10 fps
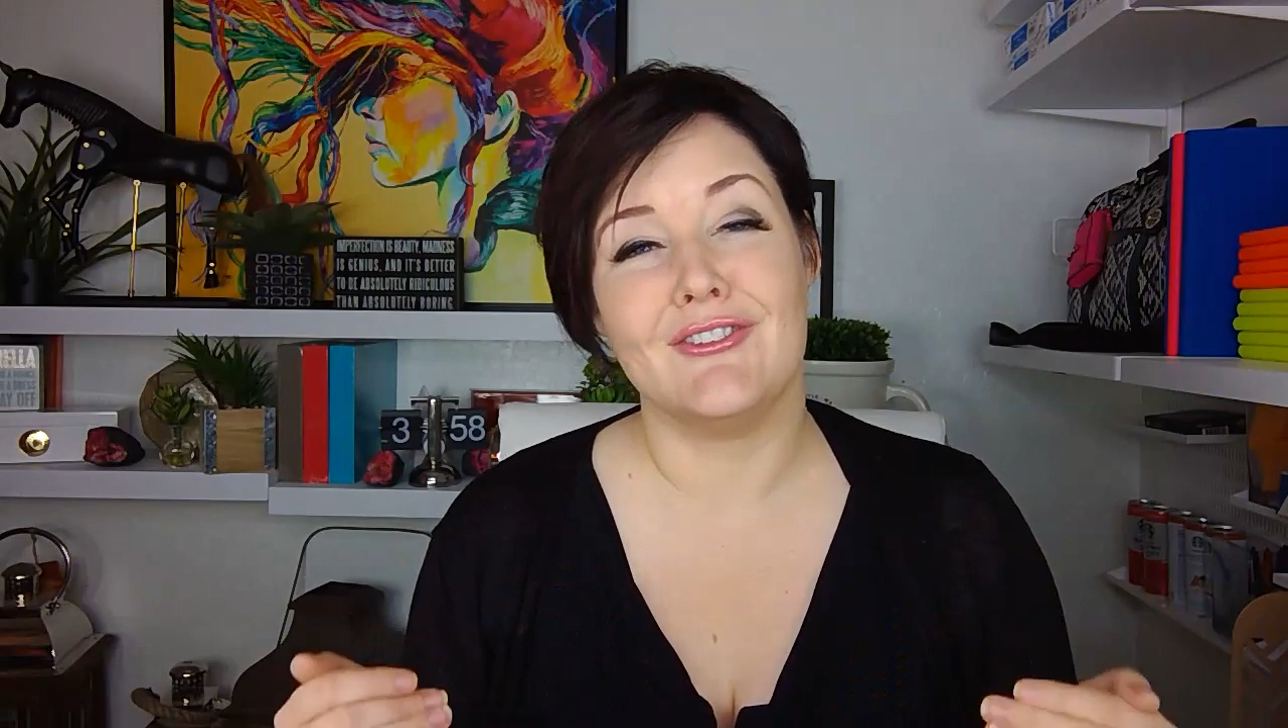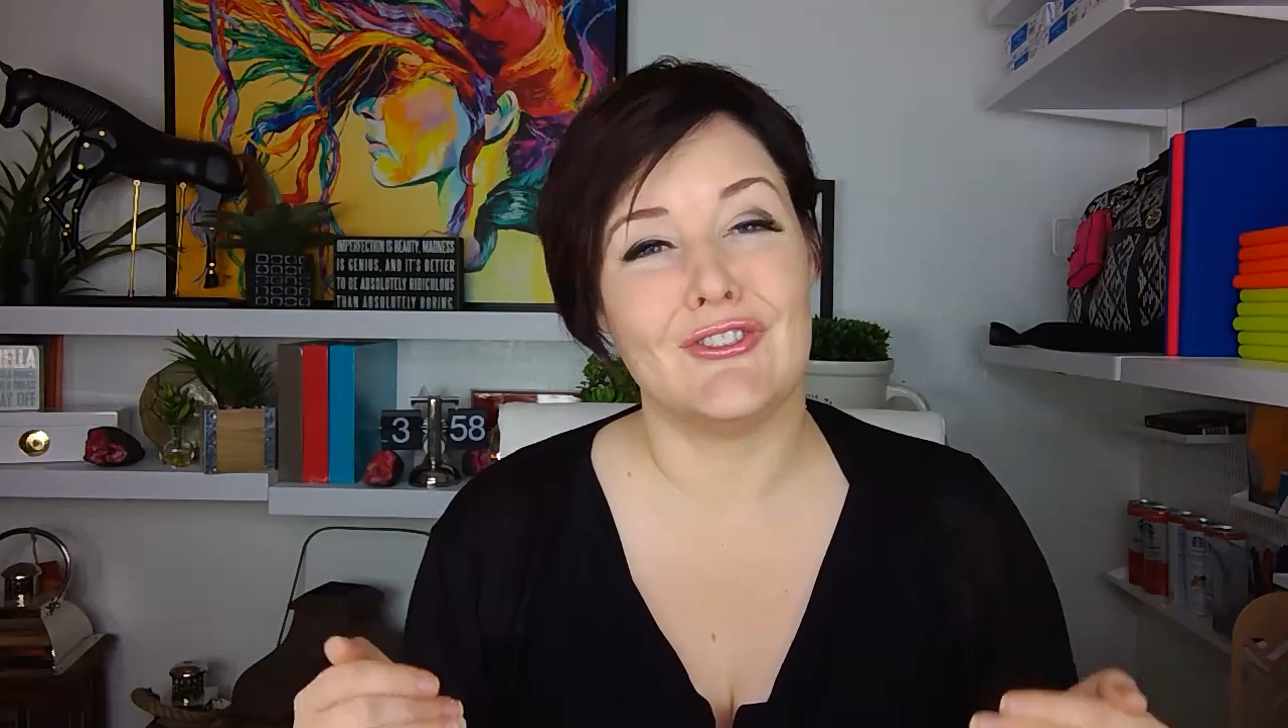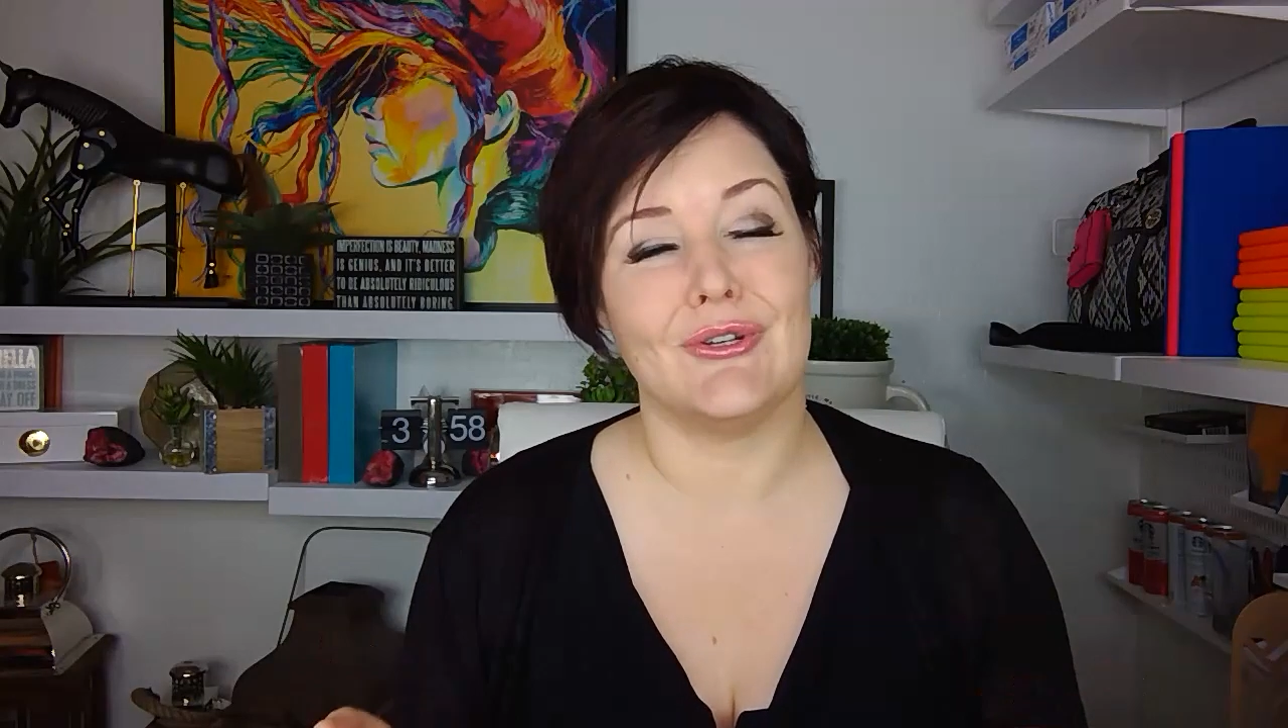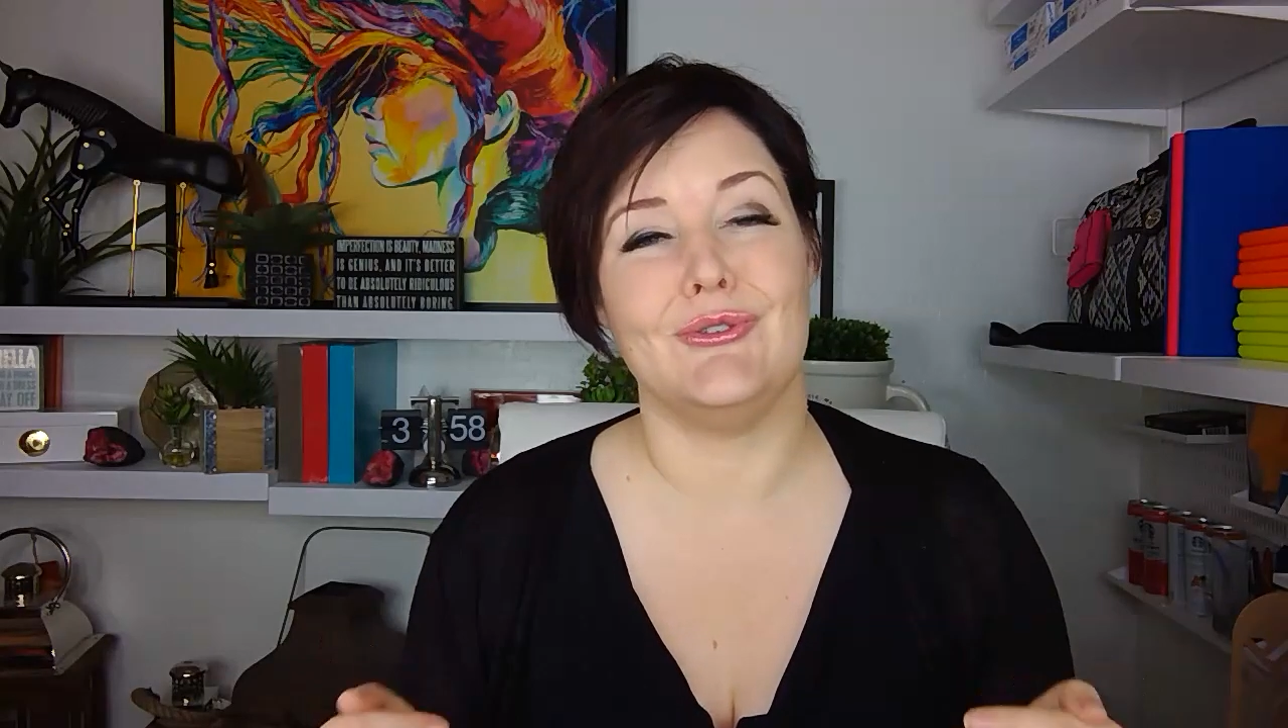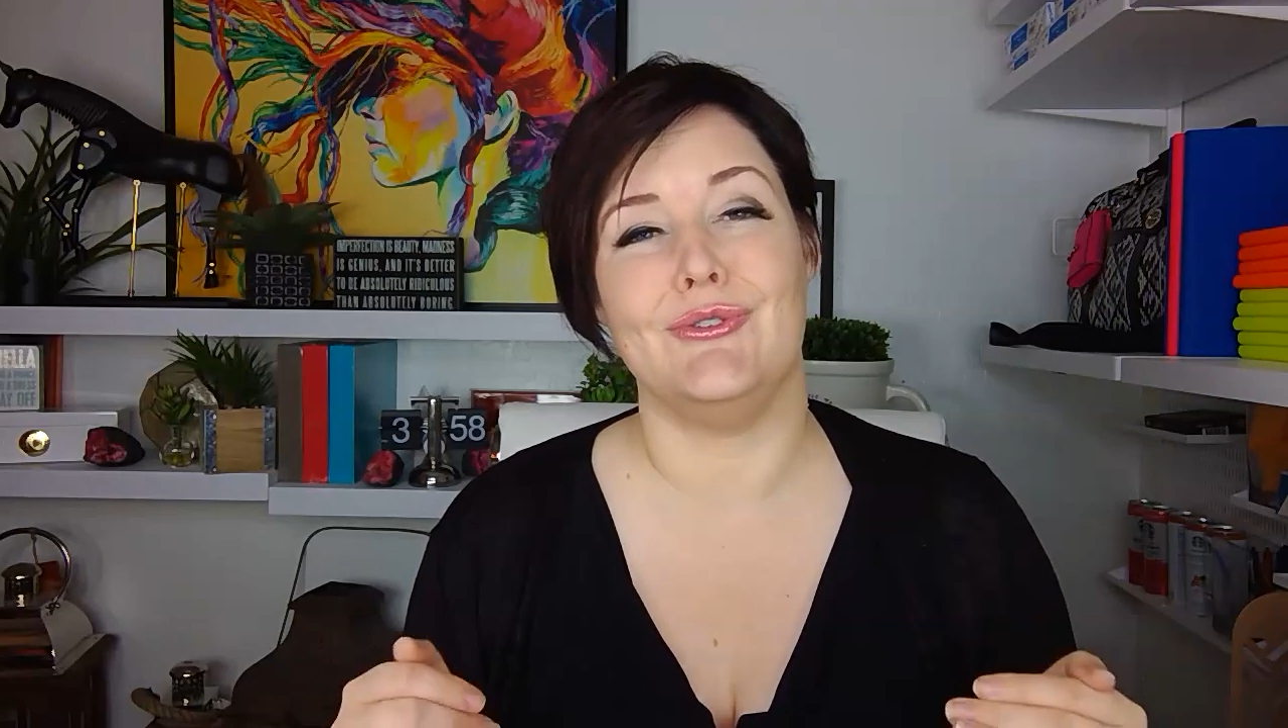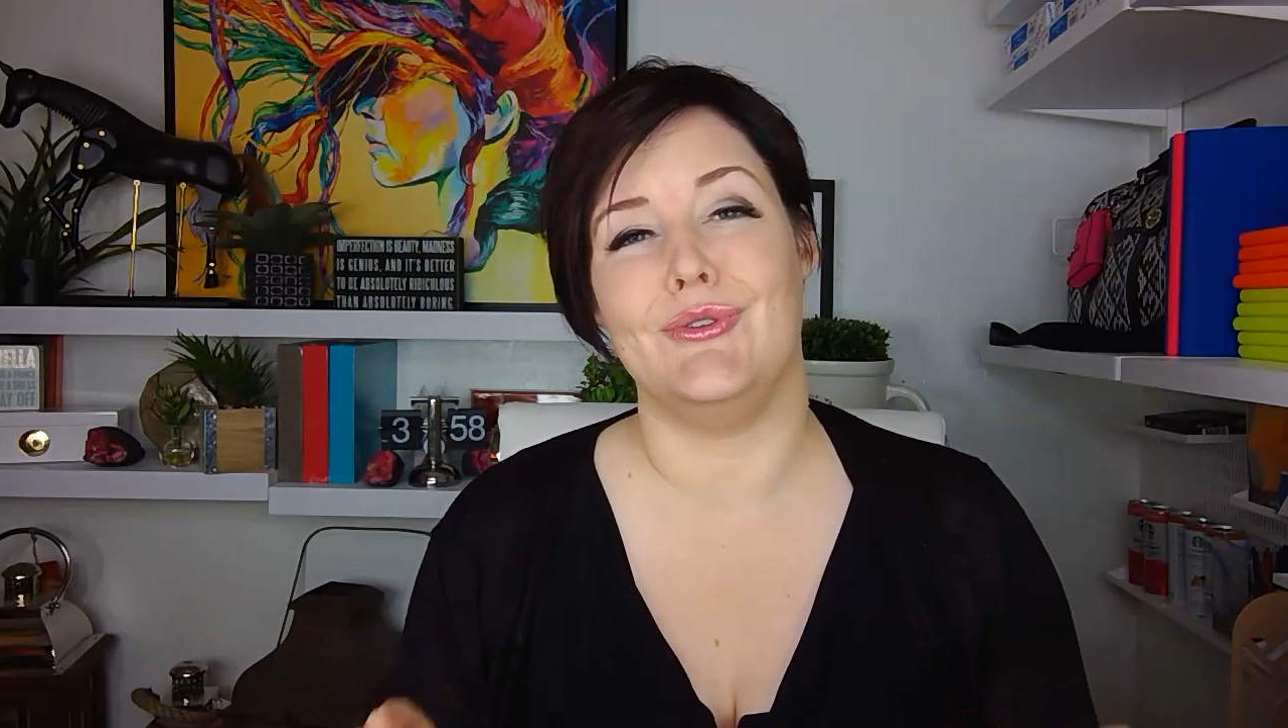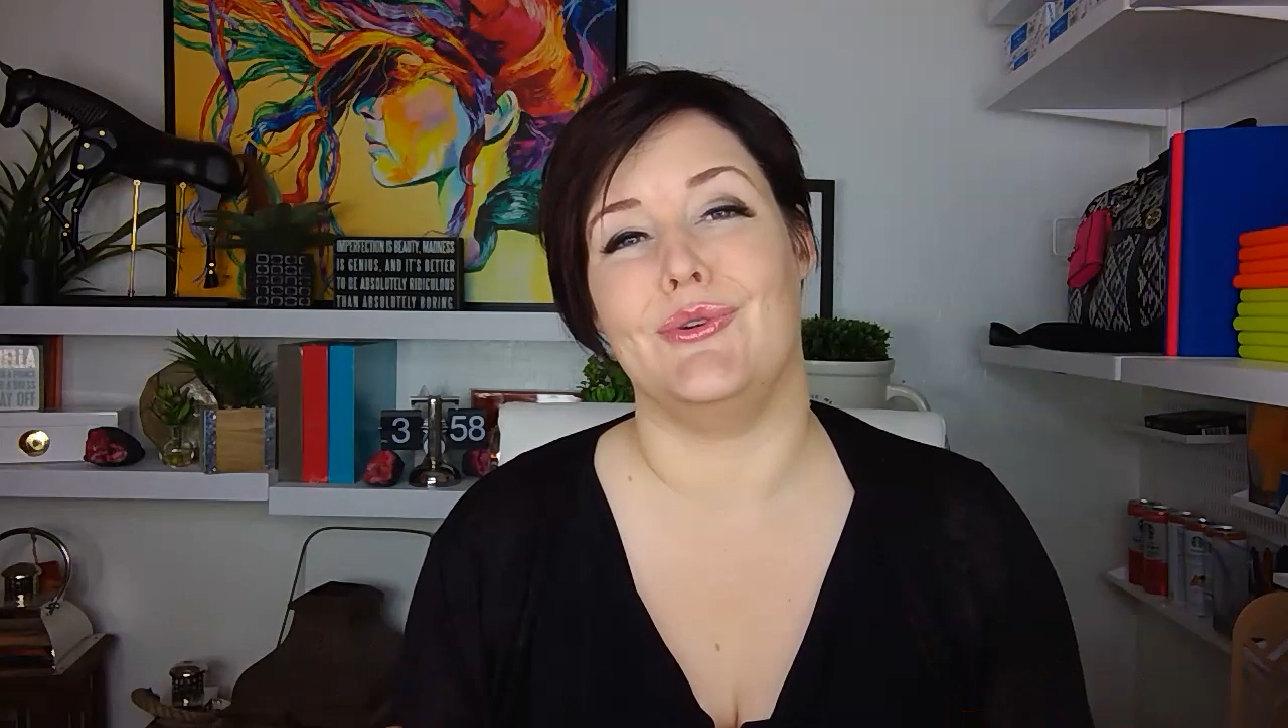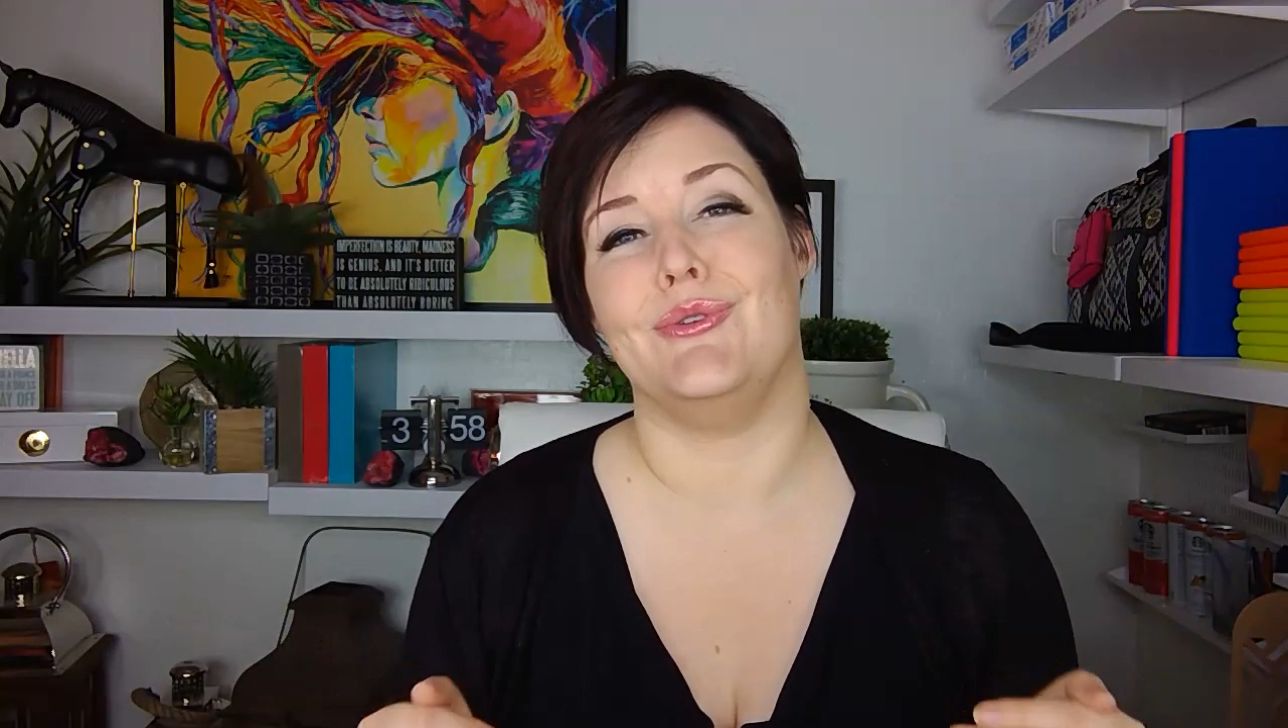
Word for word: It shows you